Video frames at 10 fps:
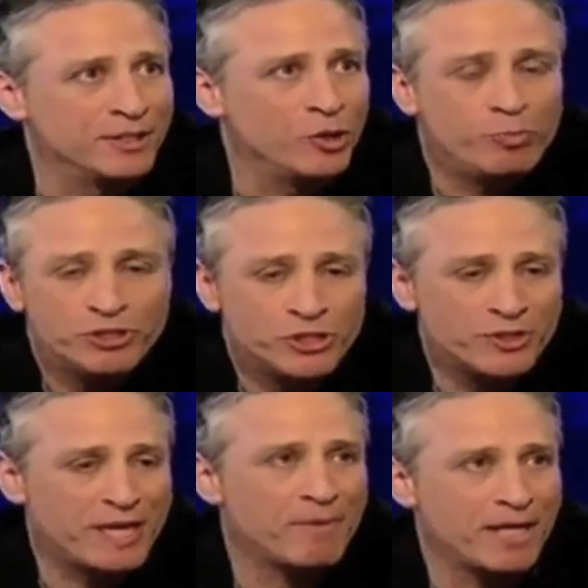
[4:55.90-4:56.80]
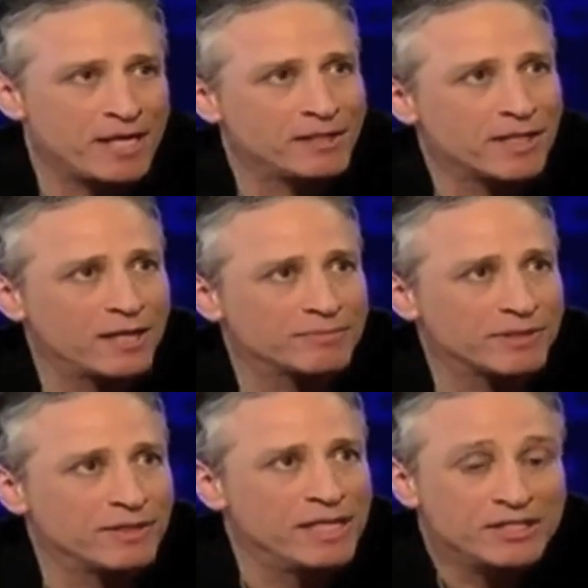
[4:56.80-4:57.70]
Who puts your name on a helicopter?
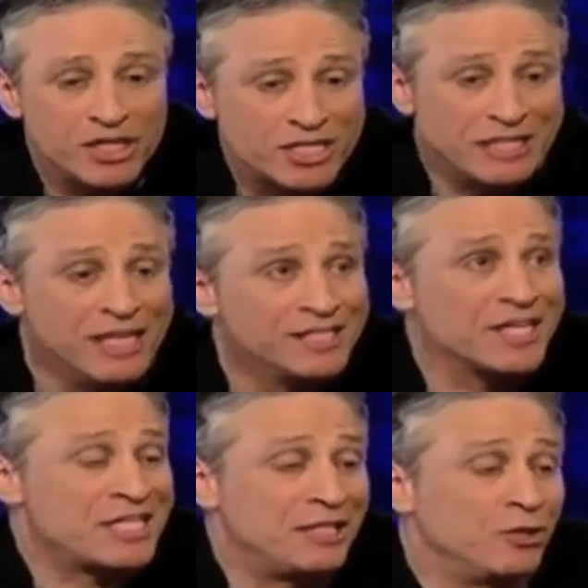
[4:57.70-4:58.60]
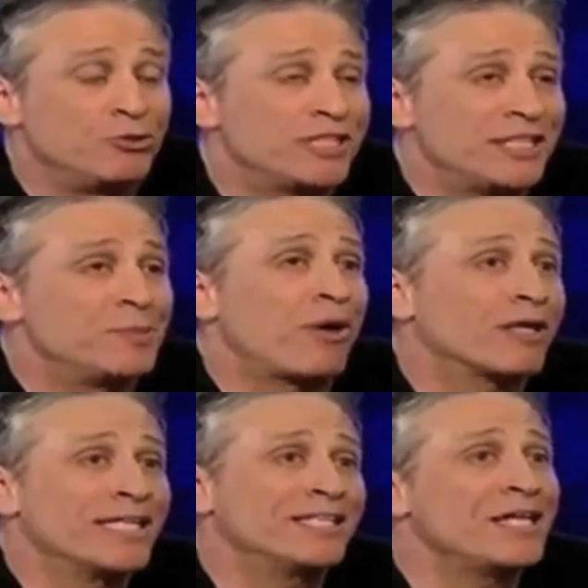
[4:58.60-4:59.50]
Mm. Does he does he lose it in the
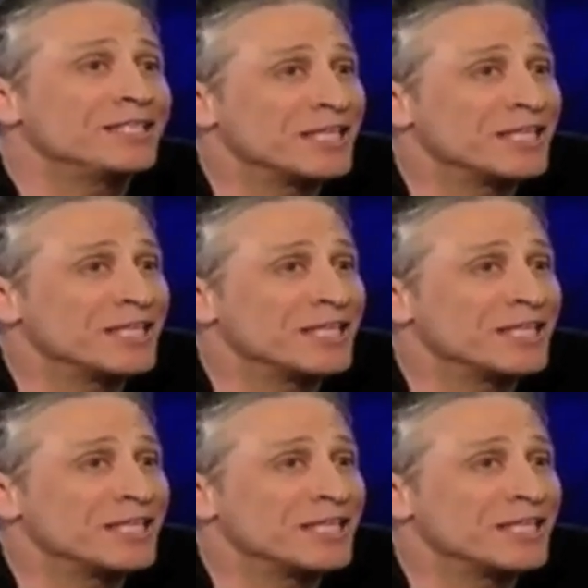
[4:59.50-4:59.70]
parking lot?